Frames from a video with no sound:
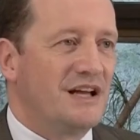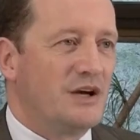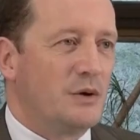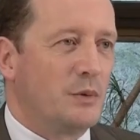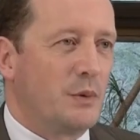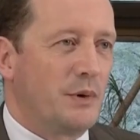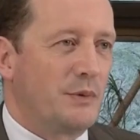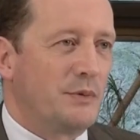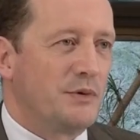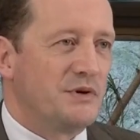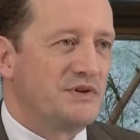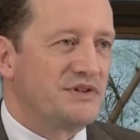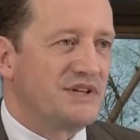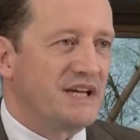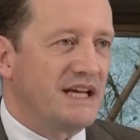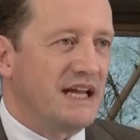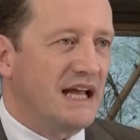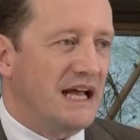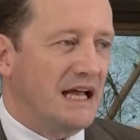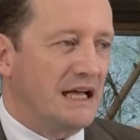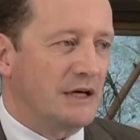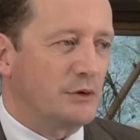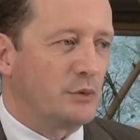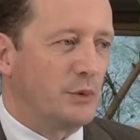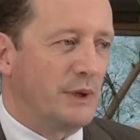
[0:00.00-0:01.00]
we will see
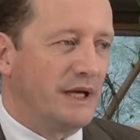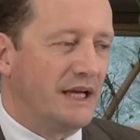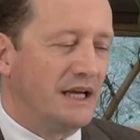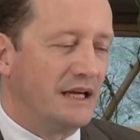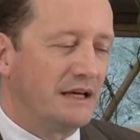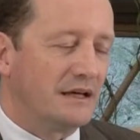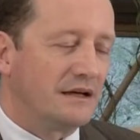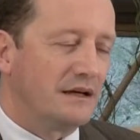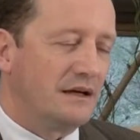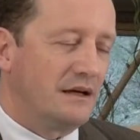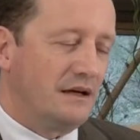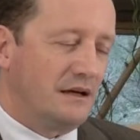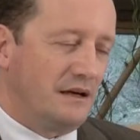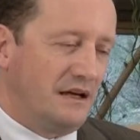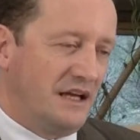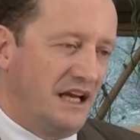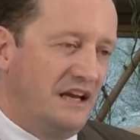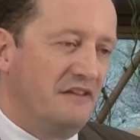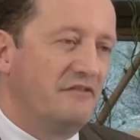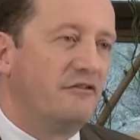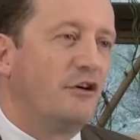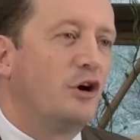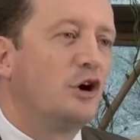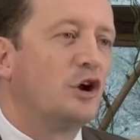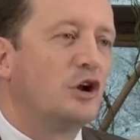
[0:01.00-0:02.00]
how we
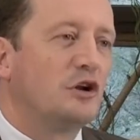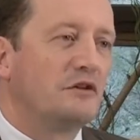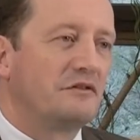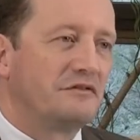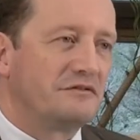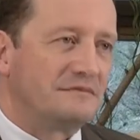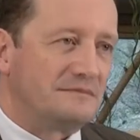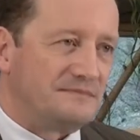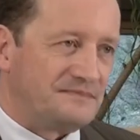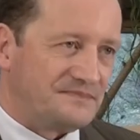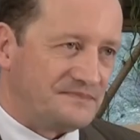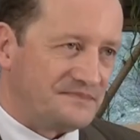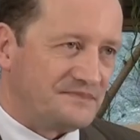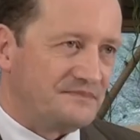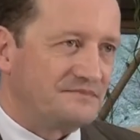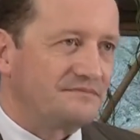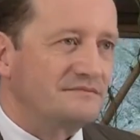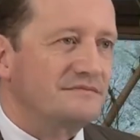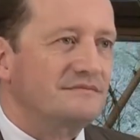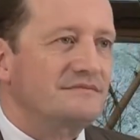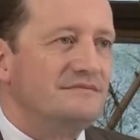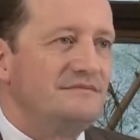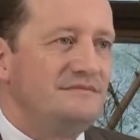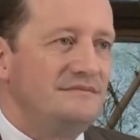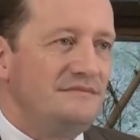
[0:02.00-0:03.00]
evolve
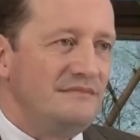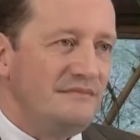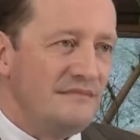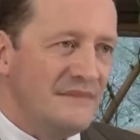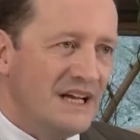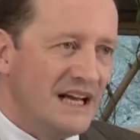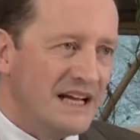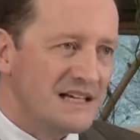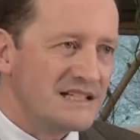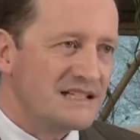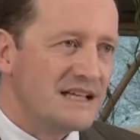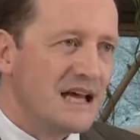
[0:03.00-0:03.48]
as